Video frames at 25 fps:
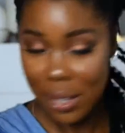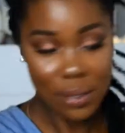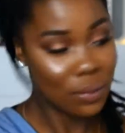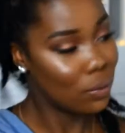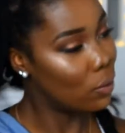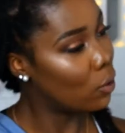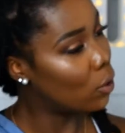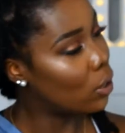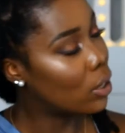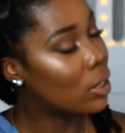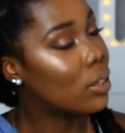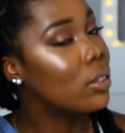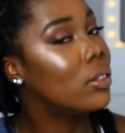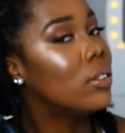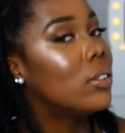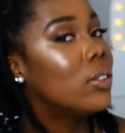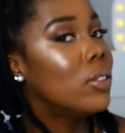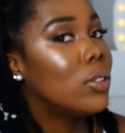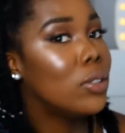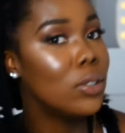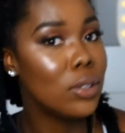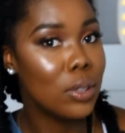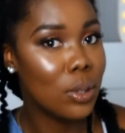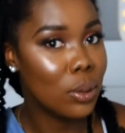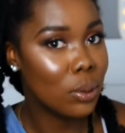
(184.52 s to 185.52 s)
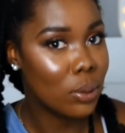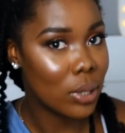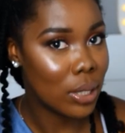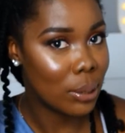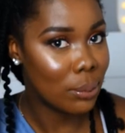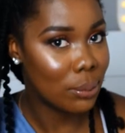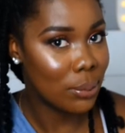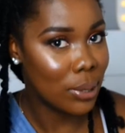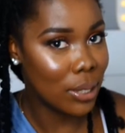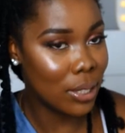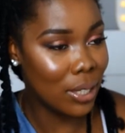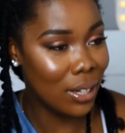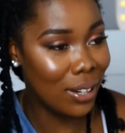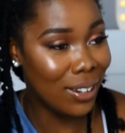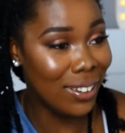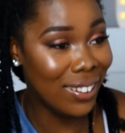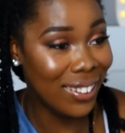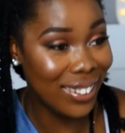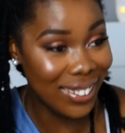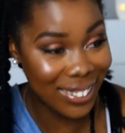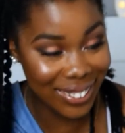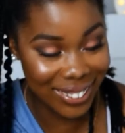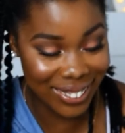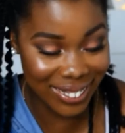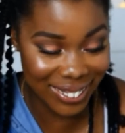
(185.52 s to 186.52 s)
back and forth. You know what I
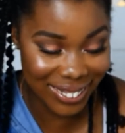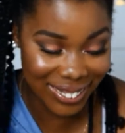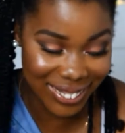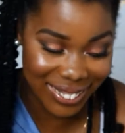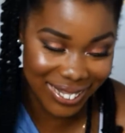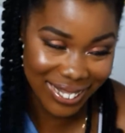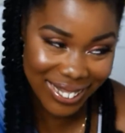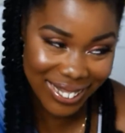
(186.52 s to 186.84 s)
mean?